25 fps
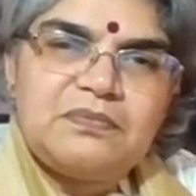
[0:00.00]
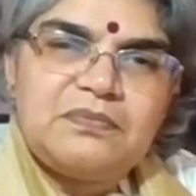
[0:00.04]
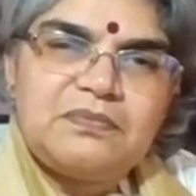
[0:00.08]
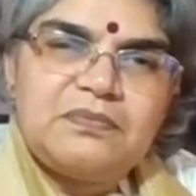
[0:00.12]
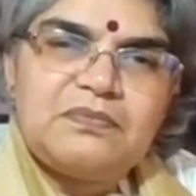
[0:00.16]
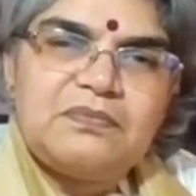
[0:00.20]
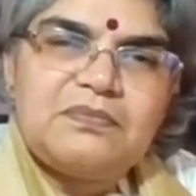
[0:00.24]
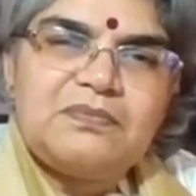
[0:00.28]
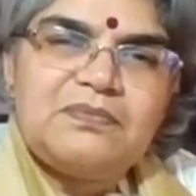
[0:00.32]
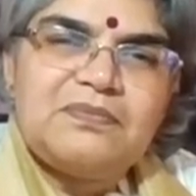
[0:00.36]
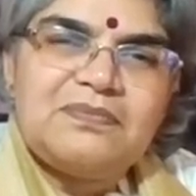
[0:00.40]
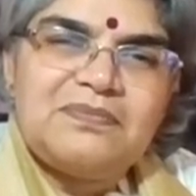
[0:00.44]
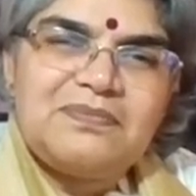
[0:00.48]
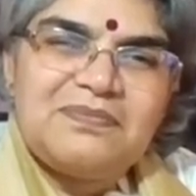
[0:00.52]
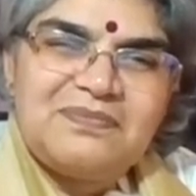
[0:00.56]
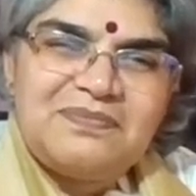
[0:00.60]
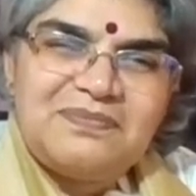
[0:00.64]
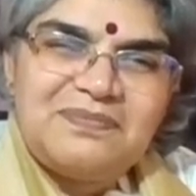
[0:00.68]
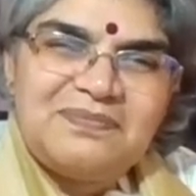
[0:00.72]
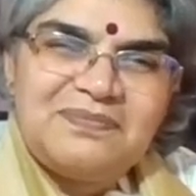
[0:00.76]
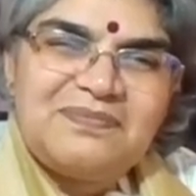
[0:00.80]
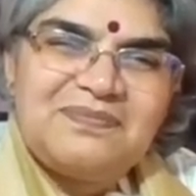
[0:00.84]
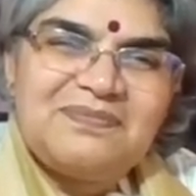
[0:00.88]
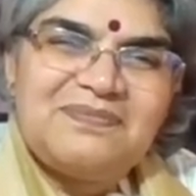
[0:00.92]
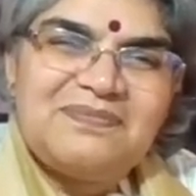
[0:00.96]

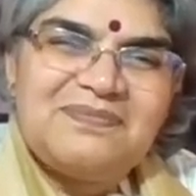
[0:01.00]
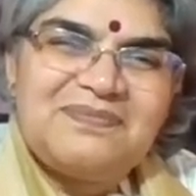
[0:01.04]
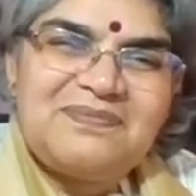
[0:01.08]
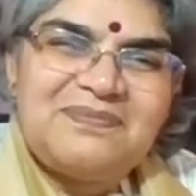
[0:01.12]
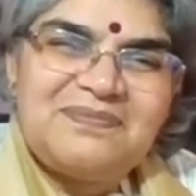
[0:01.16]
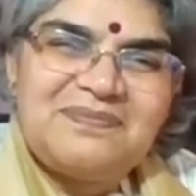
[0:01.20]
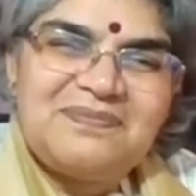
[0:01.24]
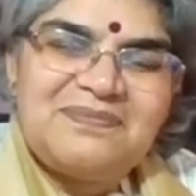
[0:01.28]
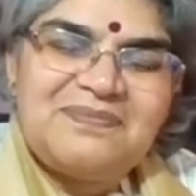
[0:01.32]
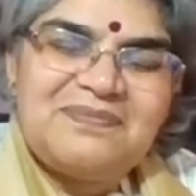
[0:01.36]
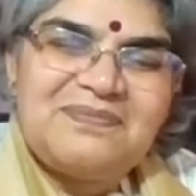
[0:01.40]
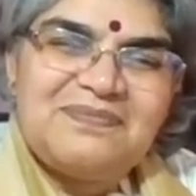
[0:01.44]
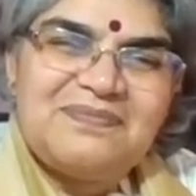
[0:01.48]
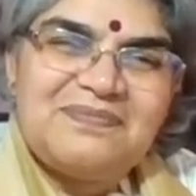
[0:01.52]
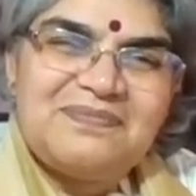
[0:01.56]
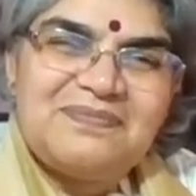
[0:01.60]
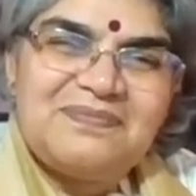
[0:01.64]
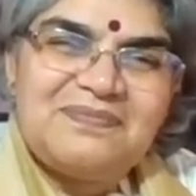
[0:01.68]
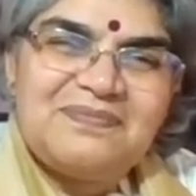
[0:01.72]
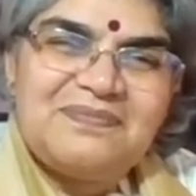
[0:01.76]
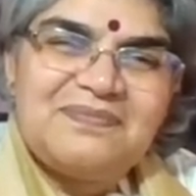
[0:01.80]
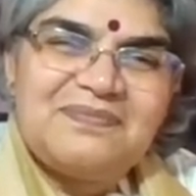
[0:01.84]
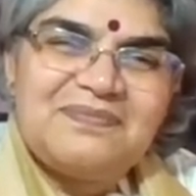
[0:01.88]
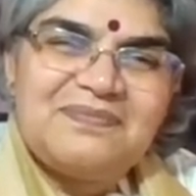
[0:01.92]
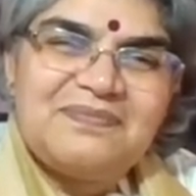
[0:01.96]

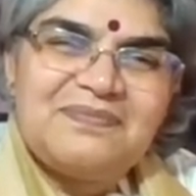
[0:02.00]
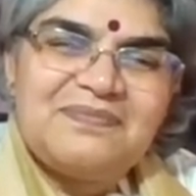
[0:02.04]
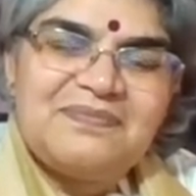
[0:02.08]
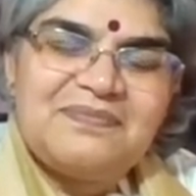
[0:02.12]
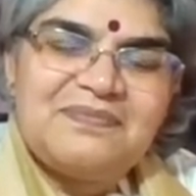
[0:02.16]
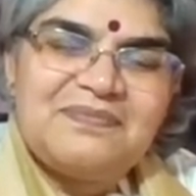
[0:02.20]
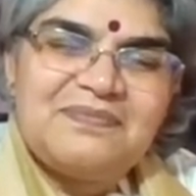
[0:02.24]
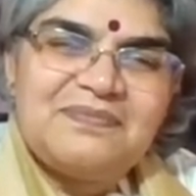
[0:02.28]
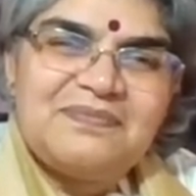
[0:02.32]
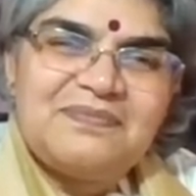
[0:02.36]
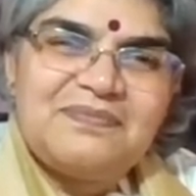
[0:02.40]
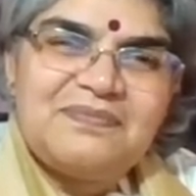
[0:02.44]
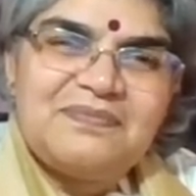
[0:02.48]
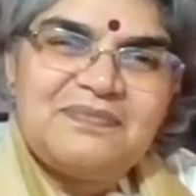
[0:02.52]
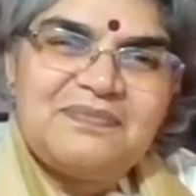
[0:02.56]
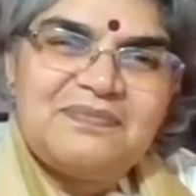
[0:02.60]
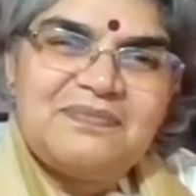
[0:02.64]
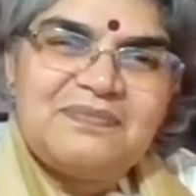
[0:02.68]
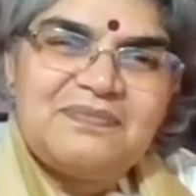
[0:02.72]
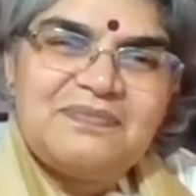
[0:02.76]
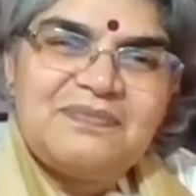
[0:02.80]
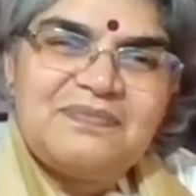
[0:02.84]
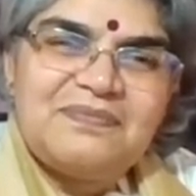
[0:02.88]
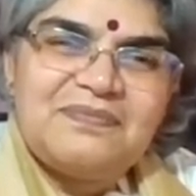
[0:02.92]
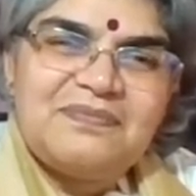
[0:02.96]

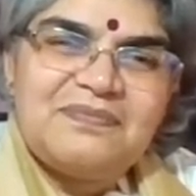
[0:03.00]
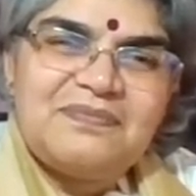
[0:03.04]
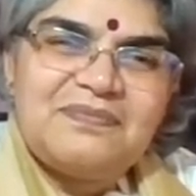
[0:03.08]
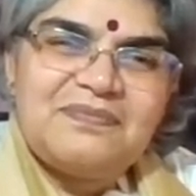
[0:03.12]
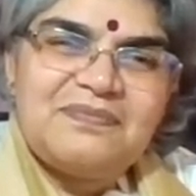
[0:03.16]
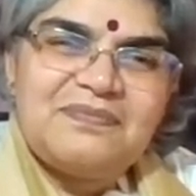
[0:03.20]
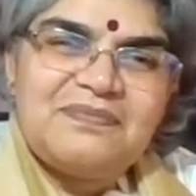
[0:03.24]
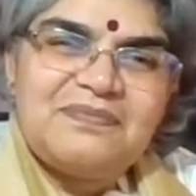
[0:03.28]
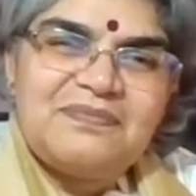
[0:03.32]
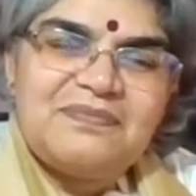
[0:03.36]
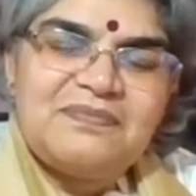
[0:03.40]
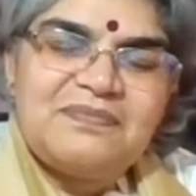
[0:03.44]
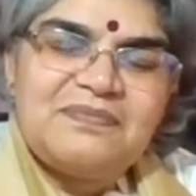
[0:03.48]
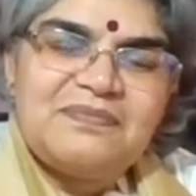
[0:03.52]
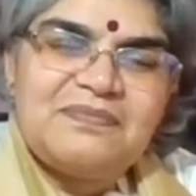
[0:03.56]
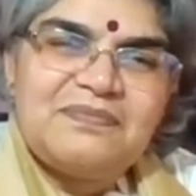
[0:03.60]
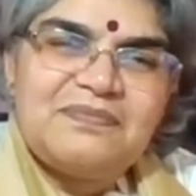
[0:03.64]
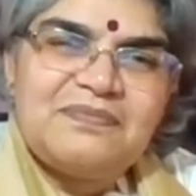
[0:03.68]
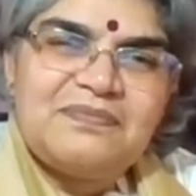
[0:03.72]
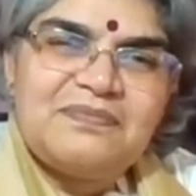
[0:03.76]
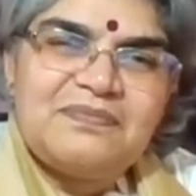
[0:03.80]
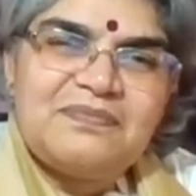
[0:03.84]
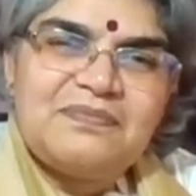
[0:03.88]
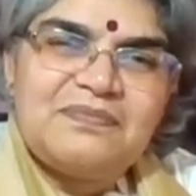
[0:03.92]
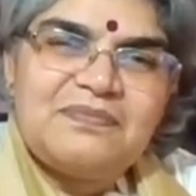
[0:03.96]

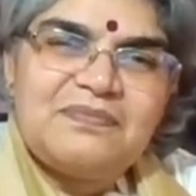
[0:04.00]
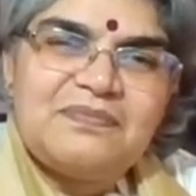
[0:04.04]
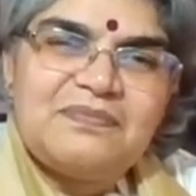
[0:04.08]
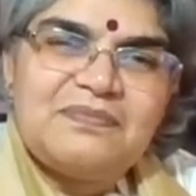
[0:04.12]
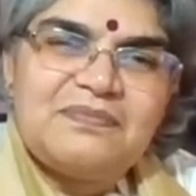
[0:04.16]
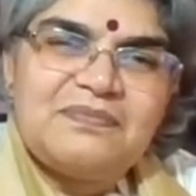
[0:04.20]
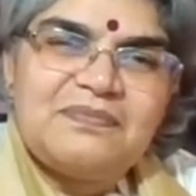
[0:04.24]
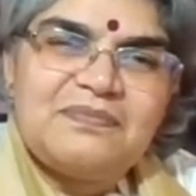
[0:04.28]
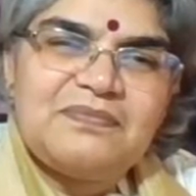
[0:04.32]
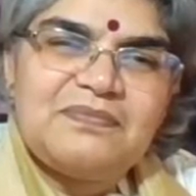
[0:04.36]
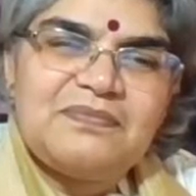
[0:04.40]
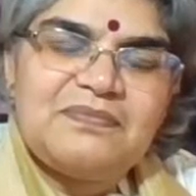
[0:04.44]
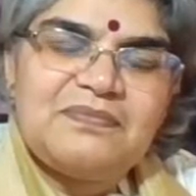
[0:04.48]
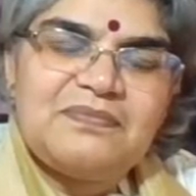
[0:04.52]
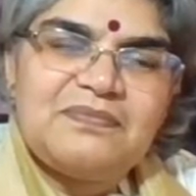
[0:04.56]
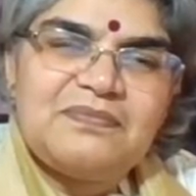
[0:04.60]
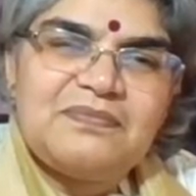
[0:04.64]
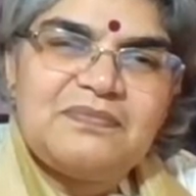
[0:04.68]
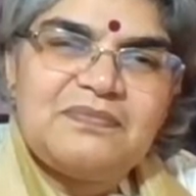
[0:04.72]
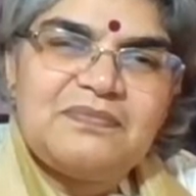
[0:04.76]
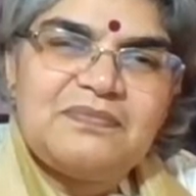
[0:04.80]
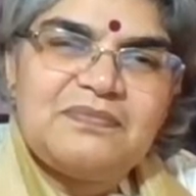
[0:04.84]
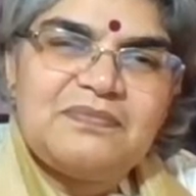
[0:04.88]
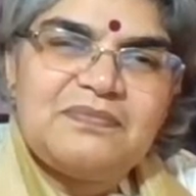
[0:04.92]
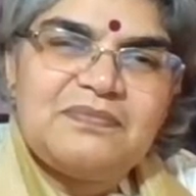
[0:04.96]

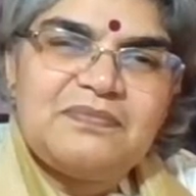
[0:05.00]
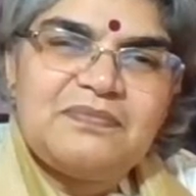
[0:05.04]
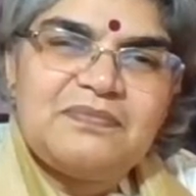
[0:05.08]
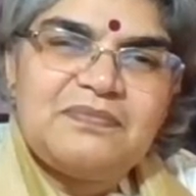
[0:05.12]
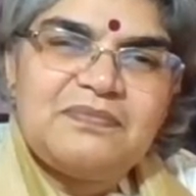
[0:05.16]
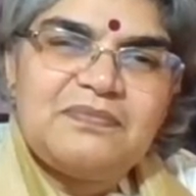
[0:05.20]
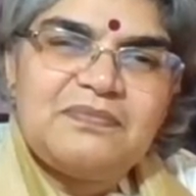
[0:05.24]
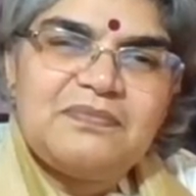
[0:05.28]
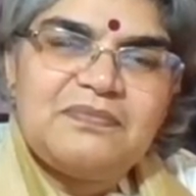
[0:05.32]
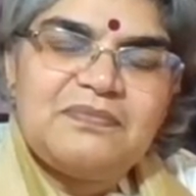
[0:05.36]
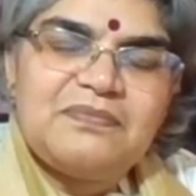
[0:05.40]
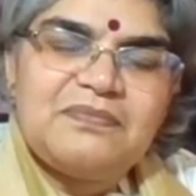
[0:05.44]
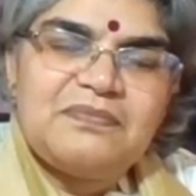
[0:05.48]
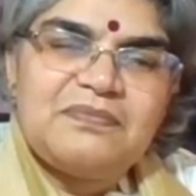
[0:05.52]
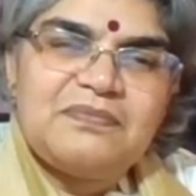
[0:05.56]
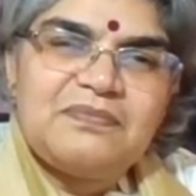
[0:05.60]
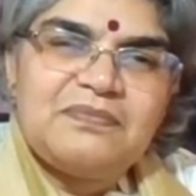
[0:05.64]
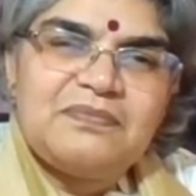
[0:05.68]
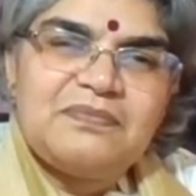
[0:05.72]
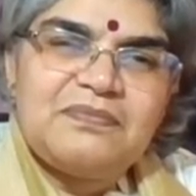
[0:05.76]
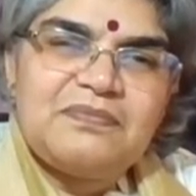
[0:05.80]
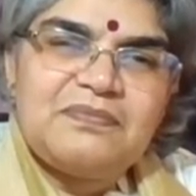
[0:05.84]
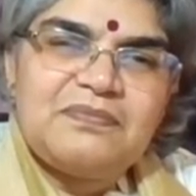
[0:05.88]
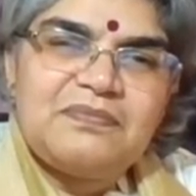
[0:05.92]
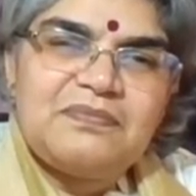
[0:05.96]

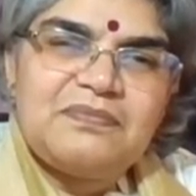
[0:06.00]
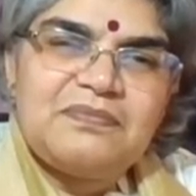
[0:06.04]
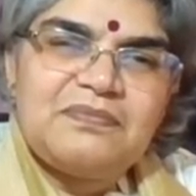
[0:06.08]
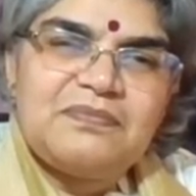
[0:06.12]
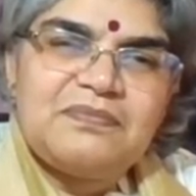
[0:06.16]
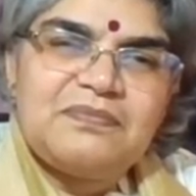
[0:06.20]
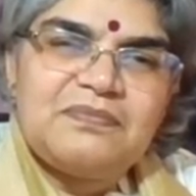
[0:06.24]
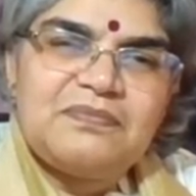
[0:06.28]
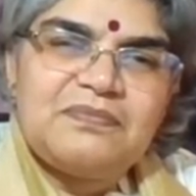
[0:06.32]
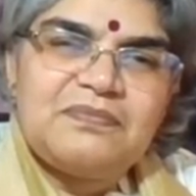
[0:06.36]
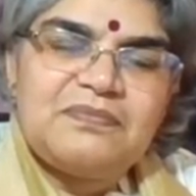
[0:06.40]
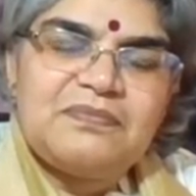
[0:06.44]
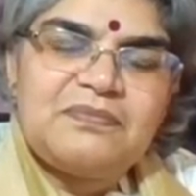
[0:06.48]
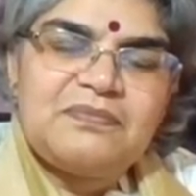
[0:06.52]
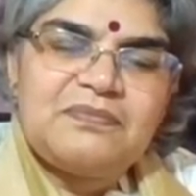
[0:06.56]
(not speaking)